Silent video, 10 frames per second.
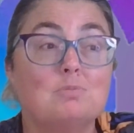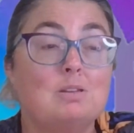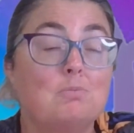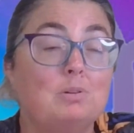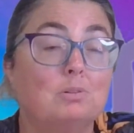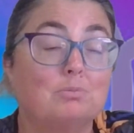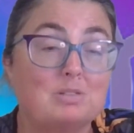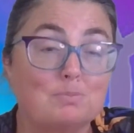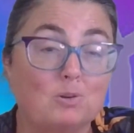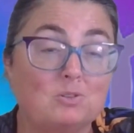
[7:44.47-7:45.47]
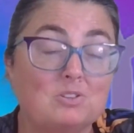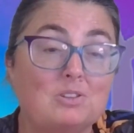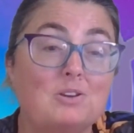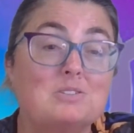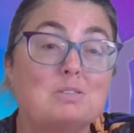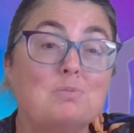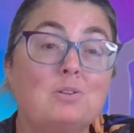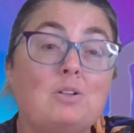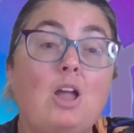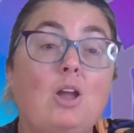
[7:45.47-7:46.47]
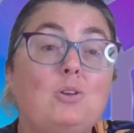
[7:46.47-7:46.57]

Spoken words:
We will respond to those as well.